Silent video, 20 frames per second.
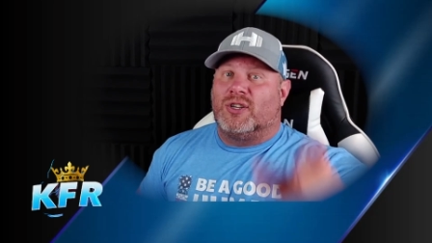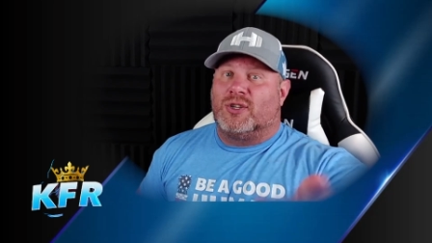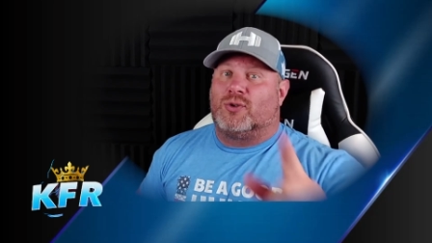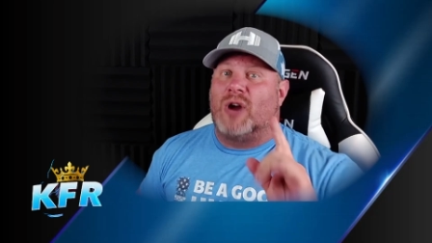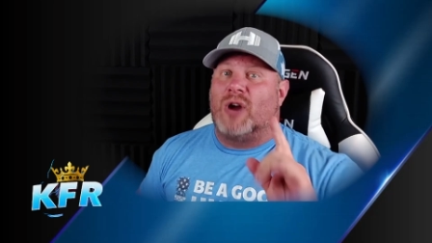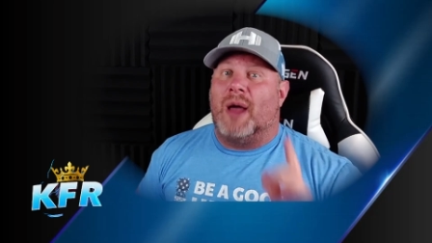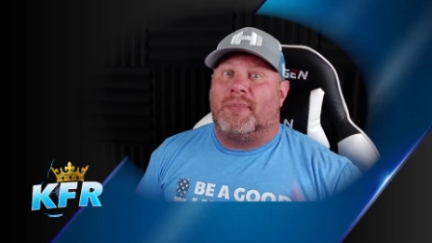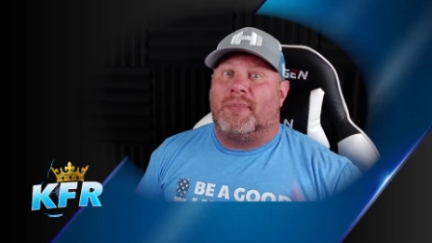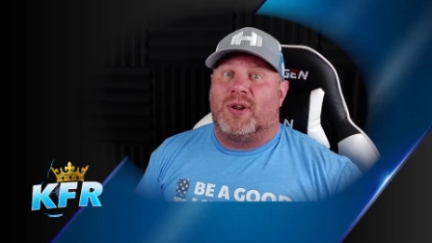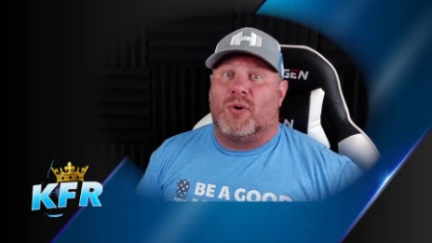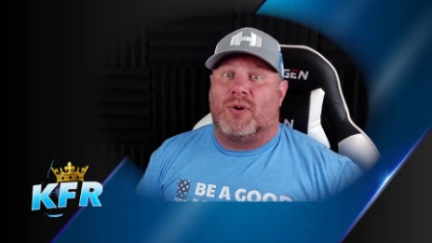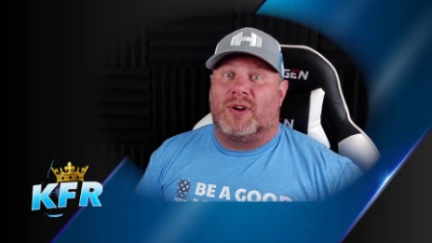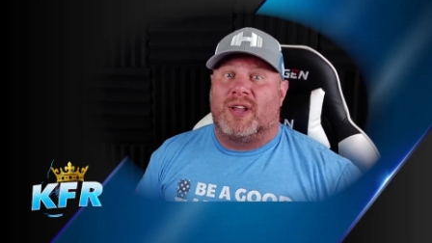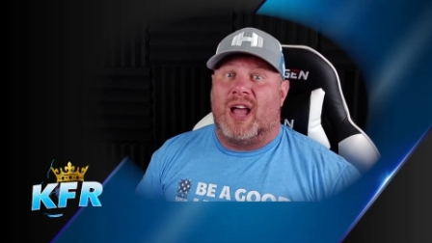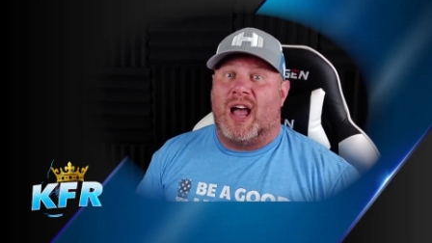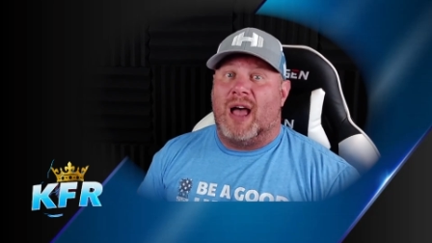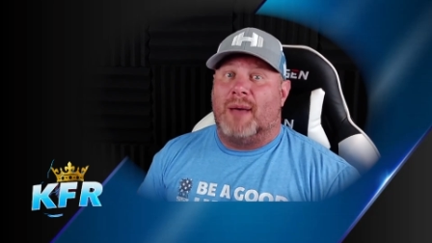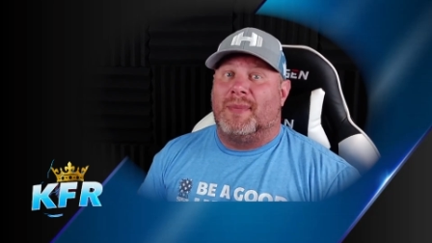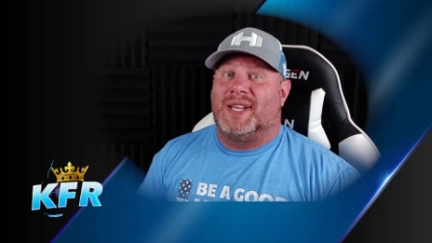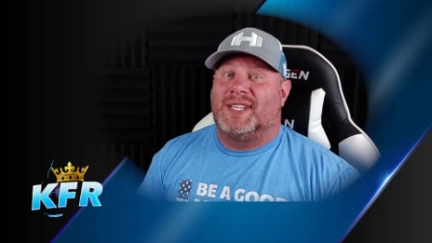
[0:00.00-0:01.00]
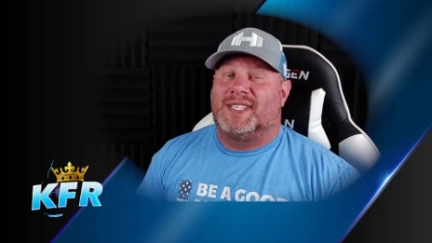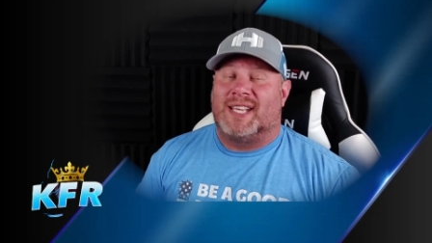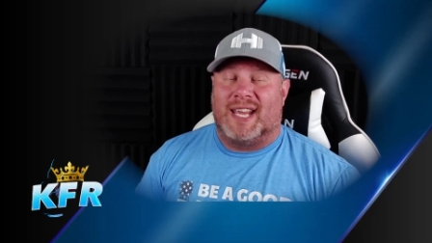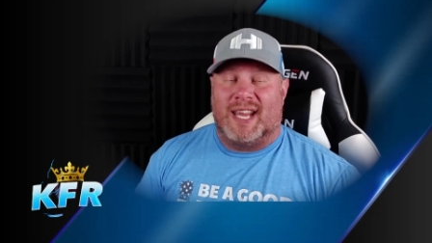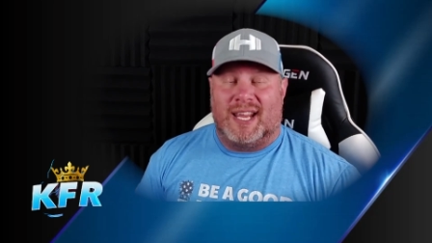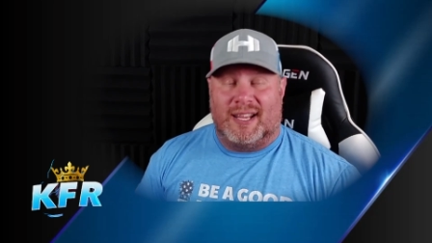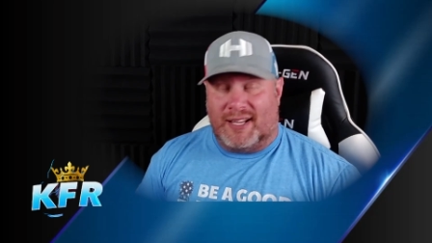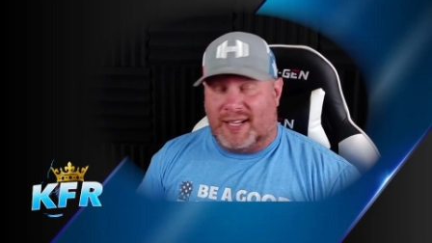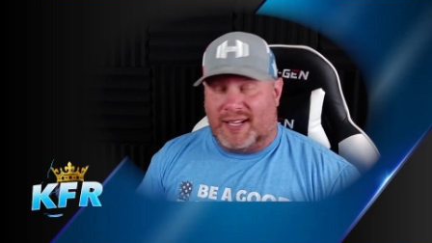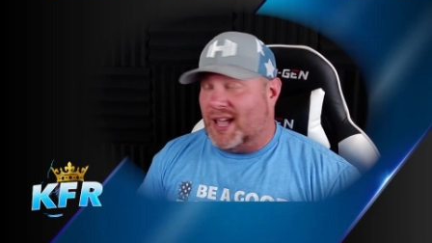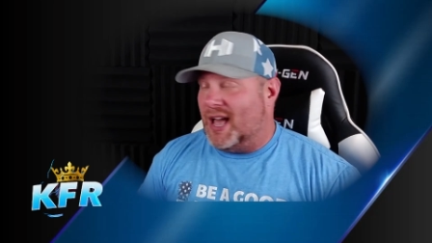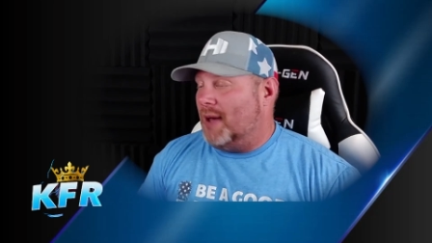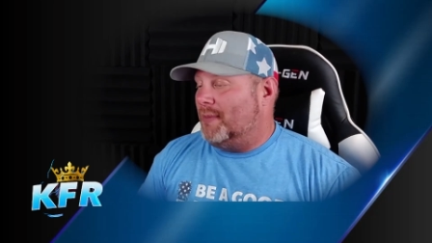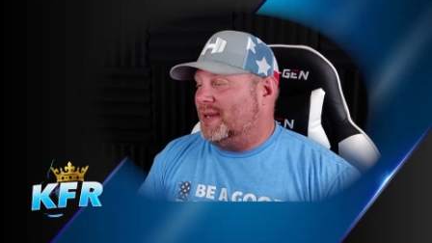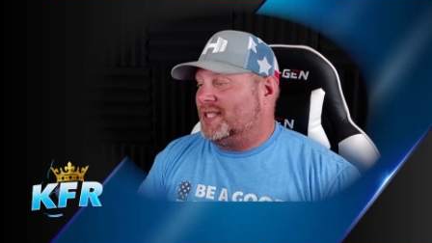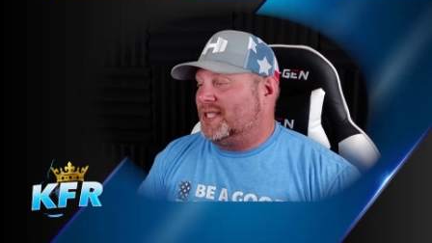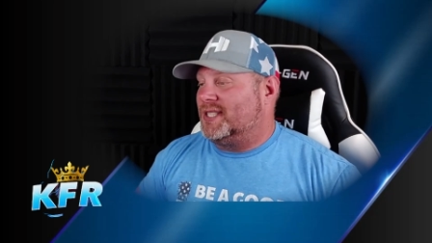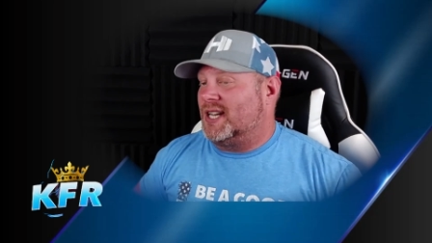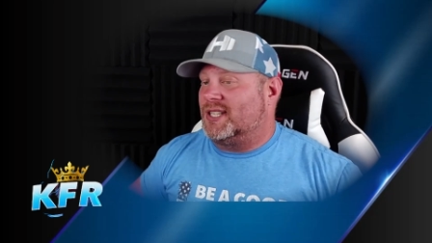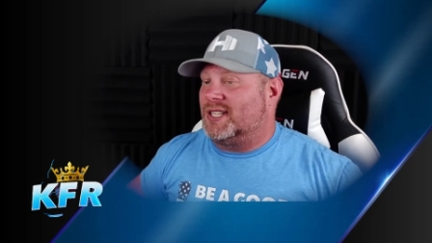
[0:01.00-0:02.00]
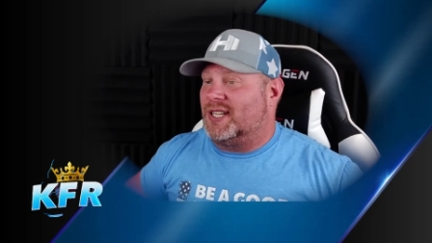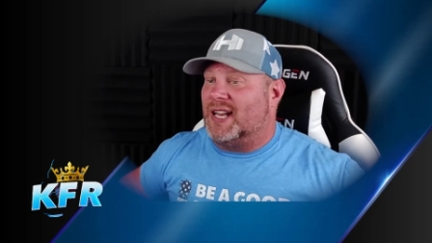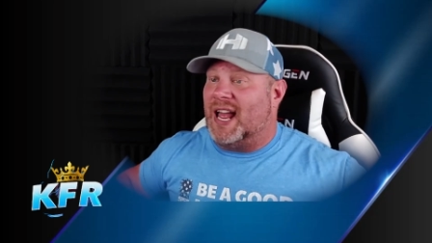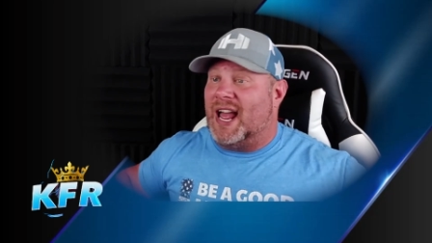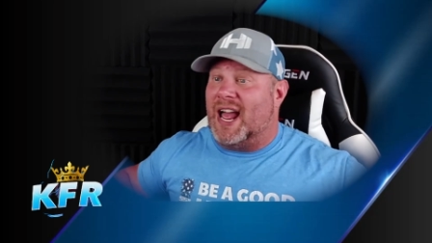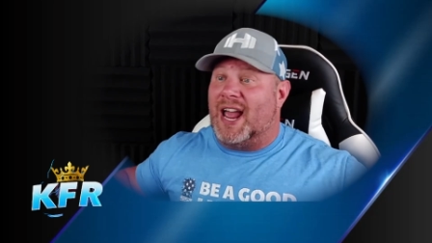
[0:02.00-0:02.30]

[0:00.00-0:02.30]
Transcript: Drop your comments in the comment section.